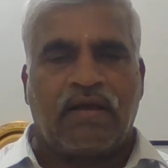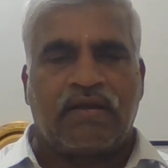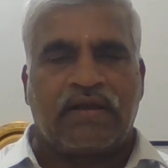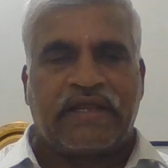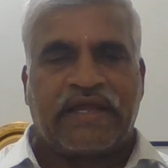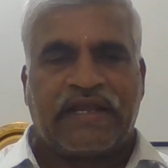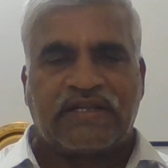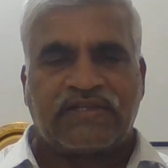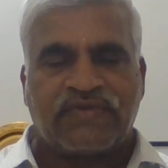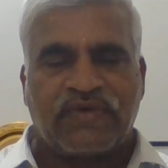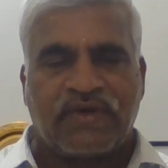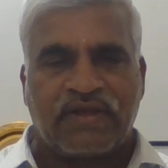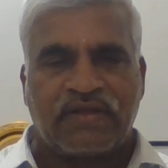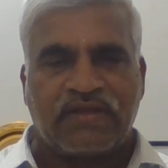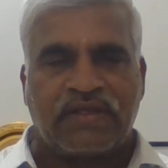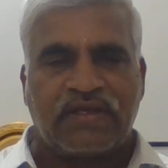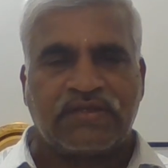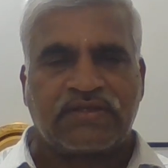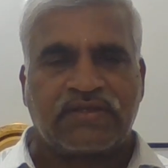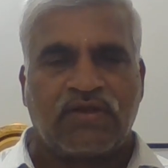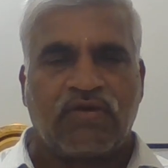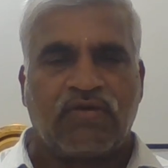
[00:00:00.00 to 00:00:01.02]
transfer
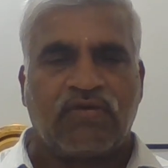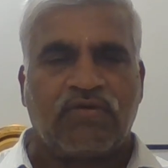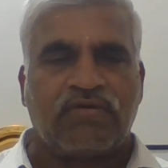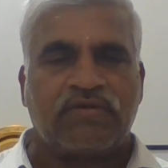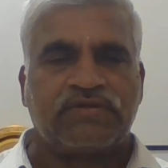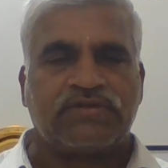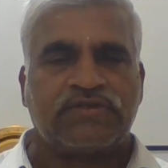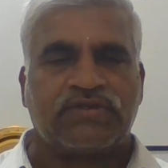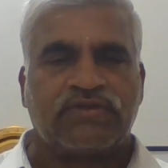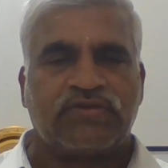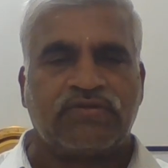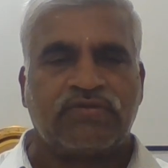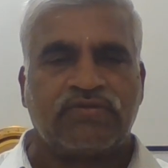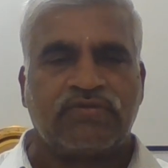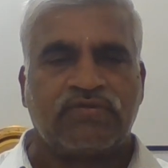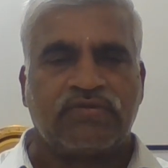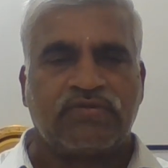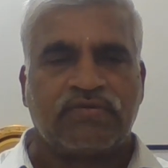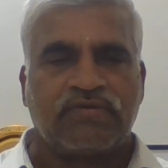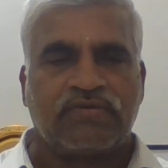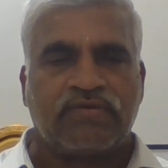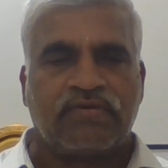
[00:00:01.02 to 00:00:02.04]
these loads to